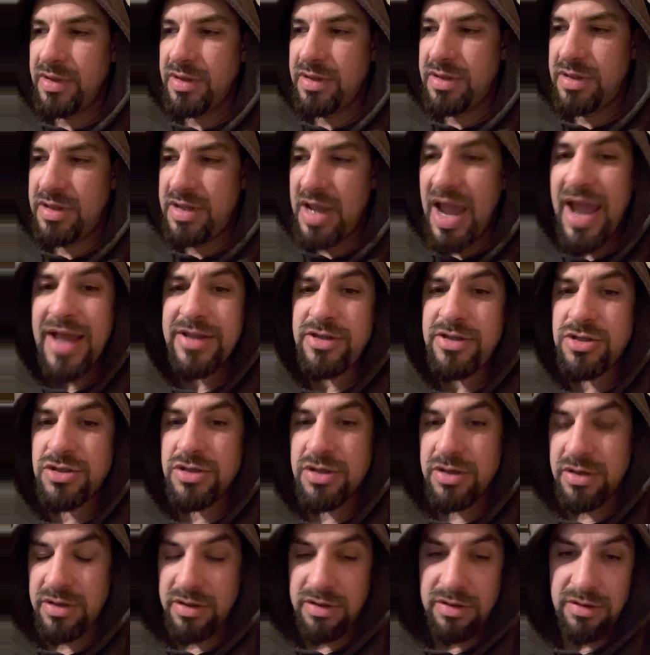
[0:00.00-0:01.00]

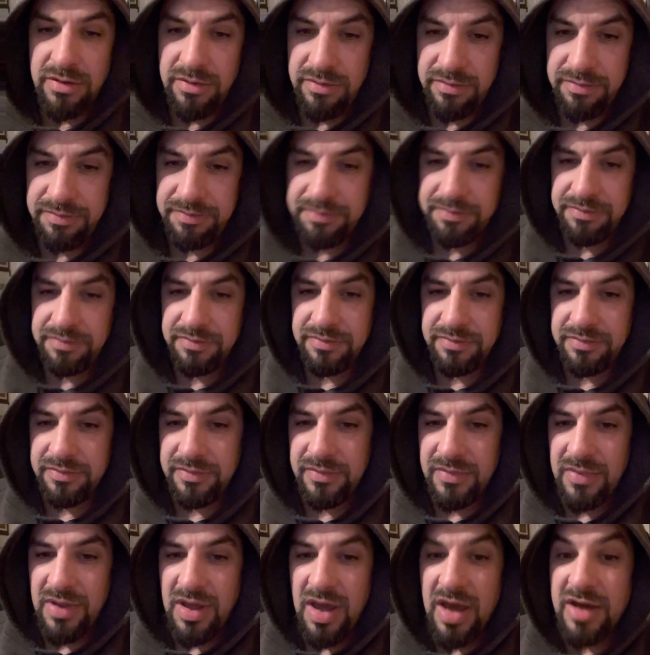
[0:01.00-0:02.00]
Dancer
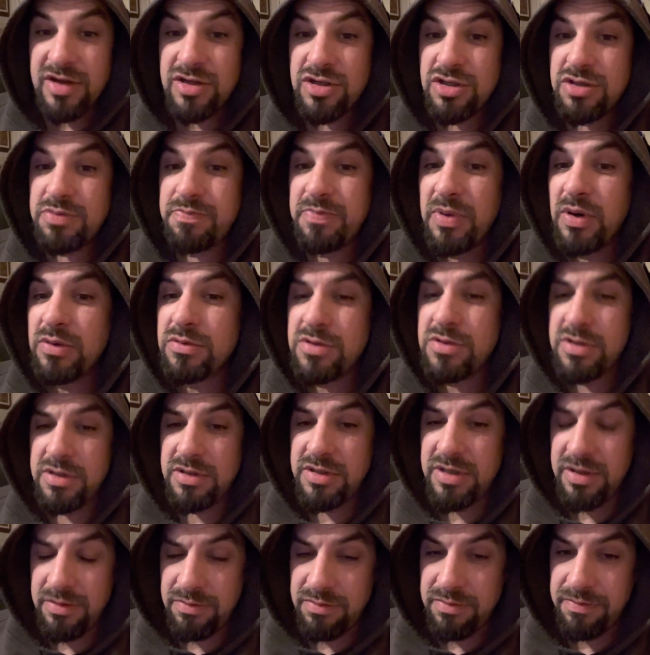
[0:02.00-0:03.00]

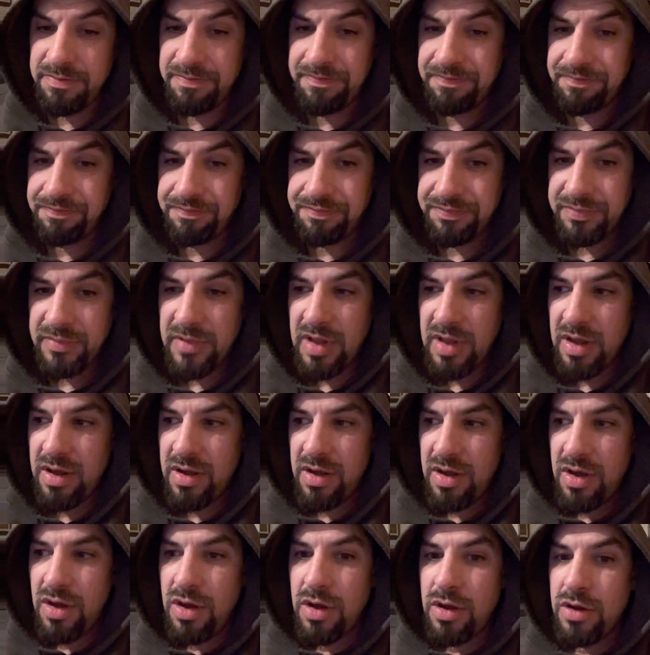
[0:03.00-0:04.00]
exposes him
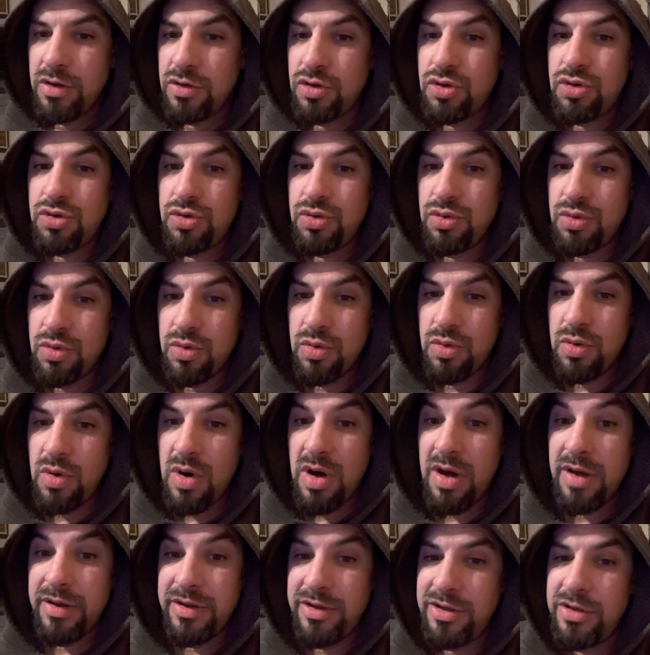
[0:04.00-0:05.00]
to
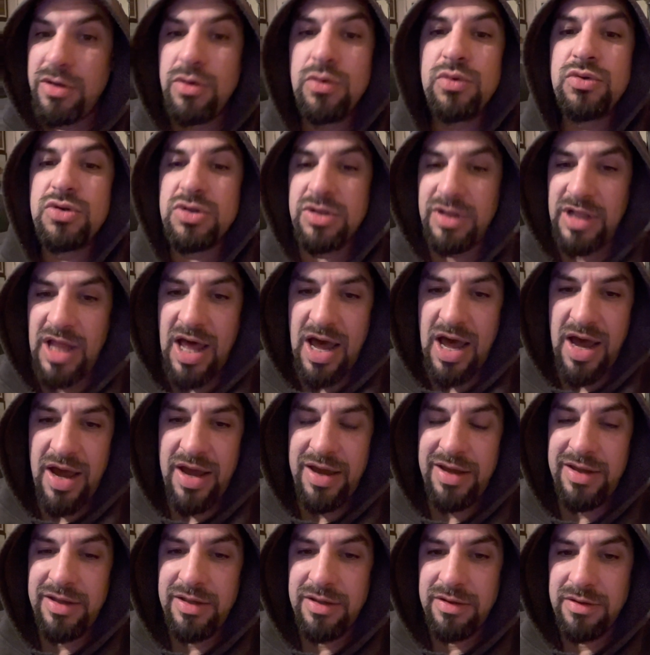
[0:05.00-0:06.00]
a huge
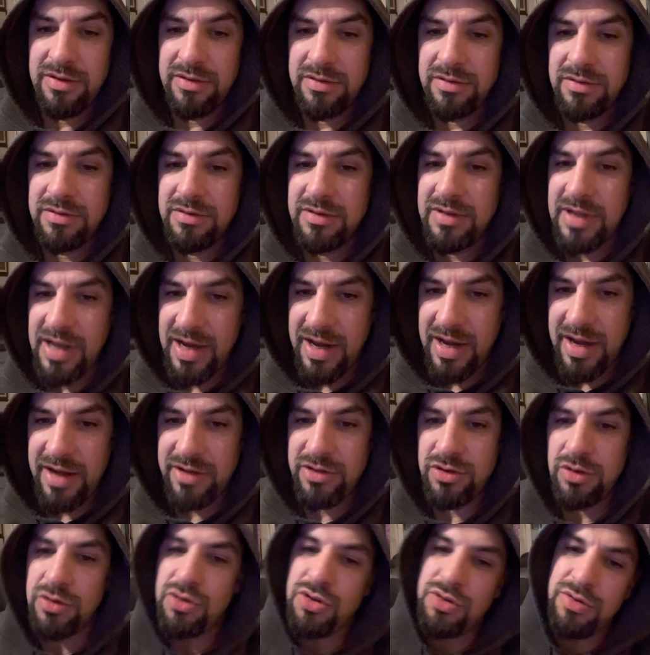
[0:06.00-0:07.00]
lie. Like I
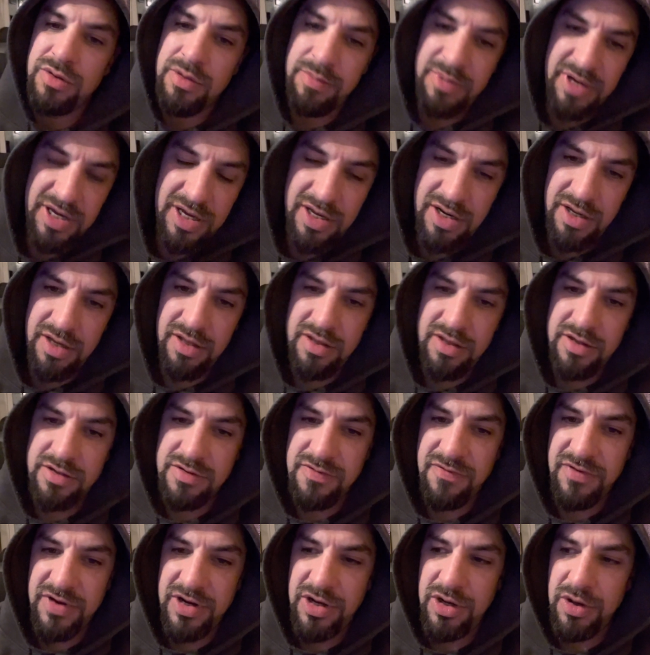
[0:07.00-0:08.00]
told you in the beginning of this
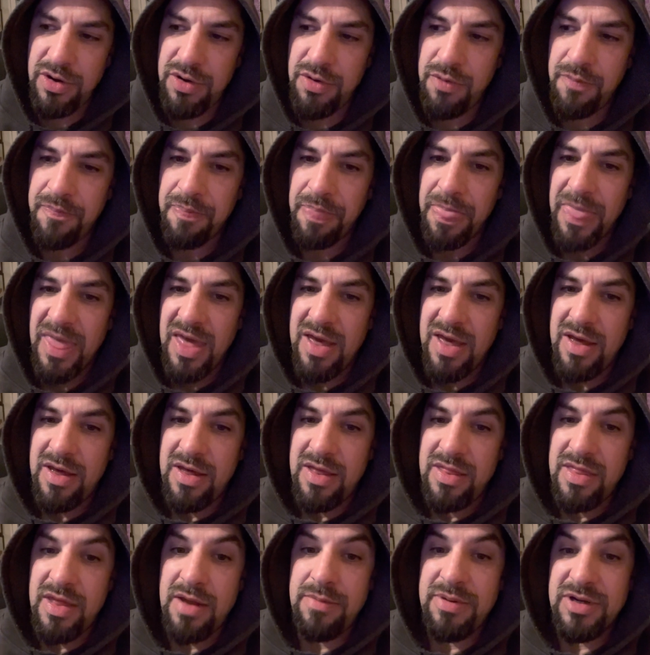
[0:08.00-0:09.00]
video,
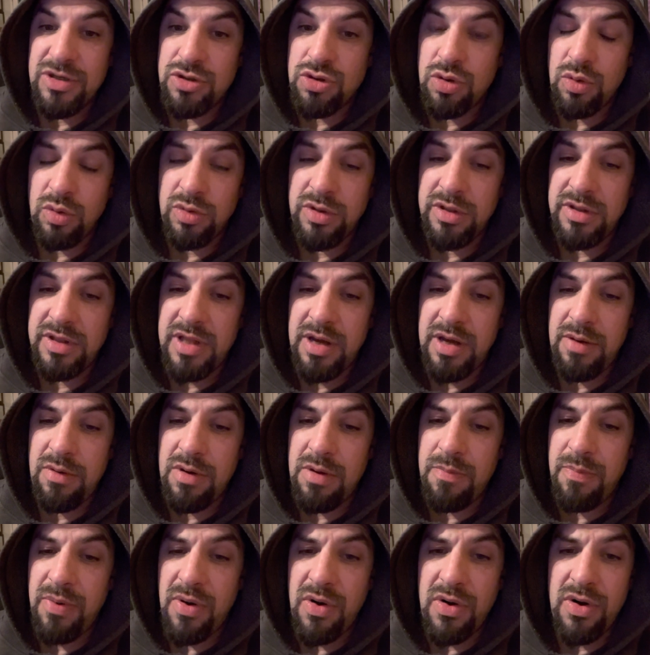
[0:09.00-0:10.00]
they'd been told that they
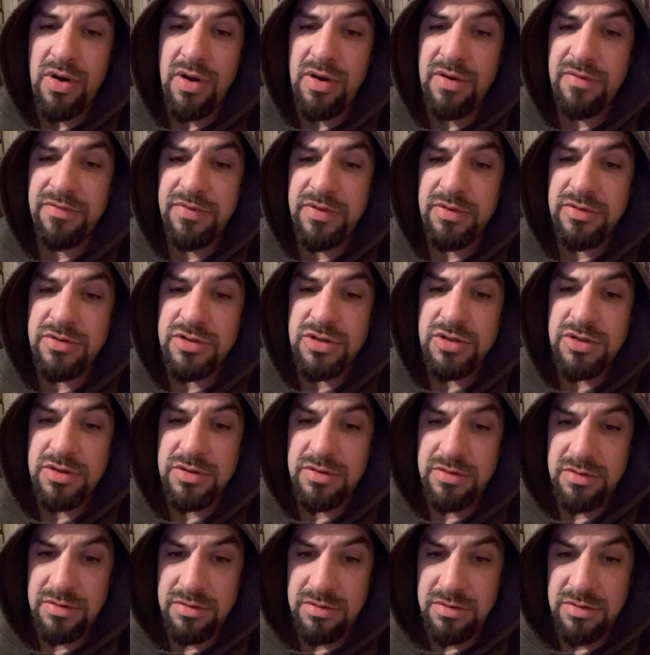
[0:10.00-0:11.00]
were part of the
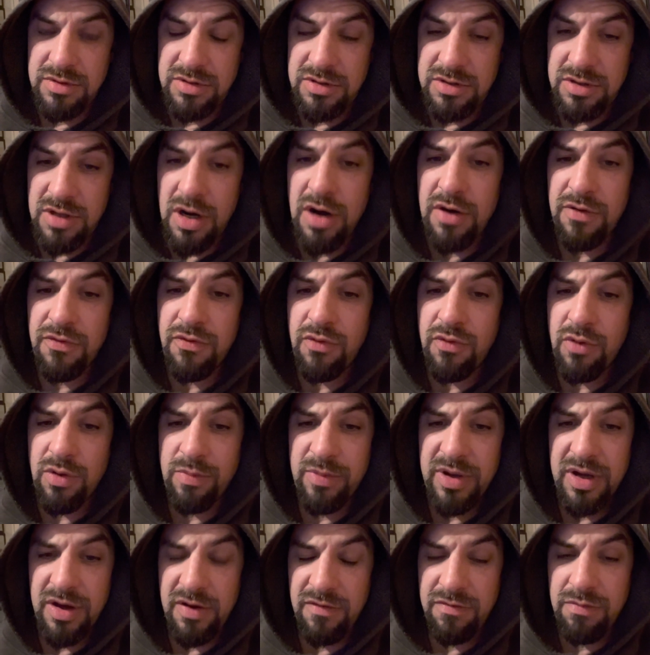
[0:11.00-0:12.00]

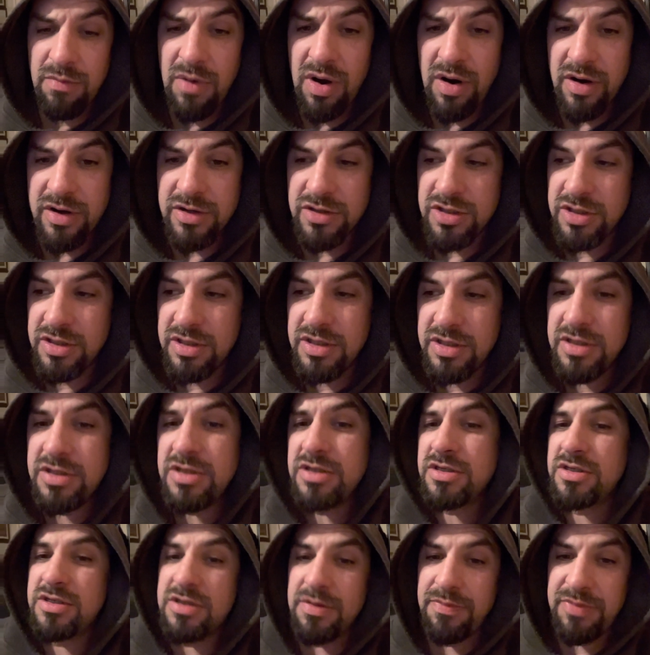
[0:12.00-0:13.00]
terraforming of Mars. And this
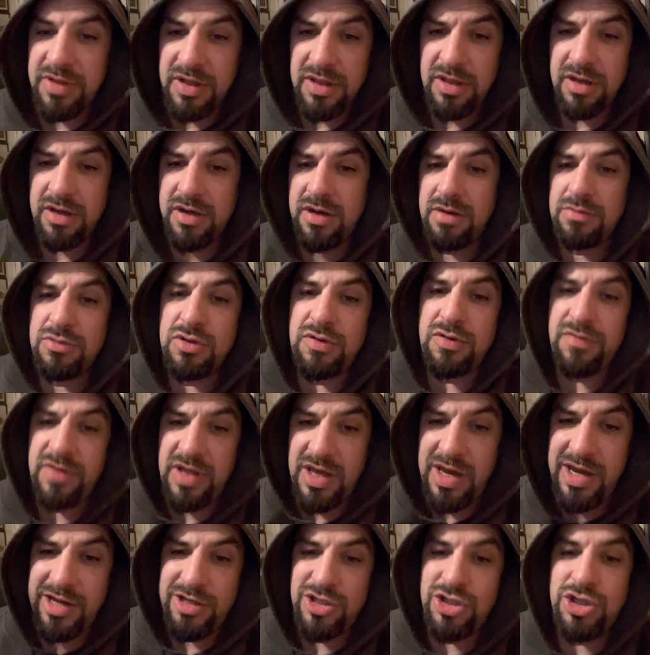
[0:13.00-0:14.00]
is something that comes over
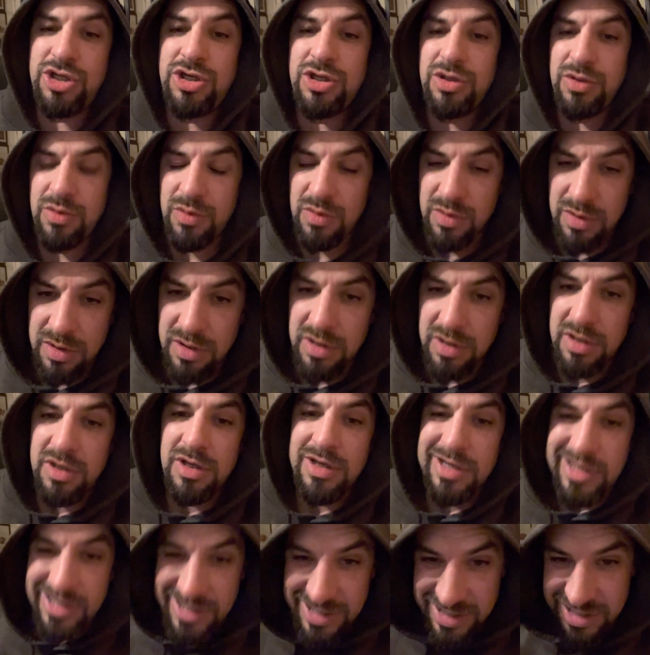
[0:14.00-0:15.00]
the HQ
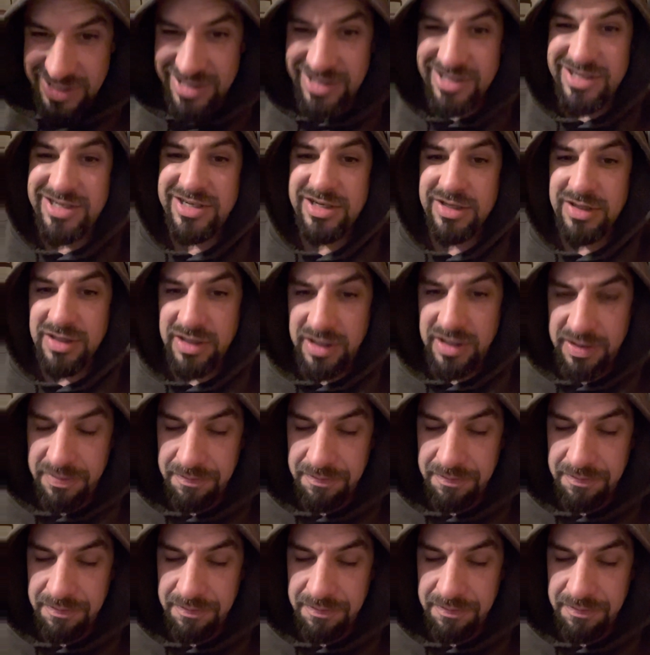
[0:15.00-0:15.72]
consistently.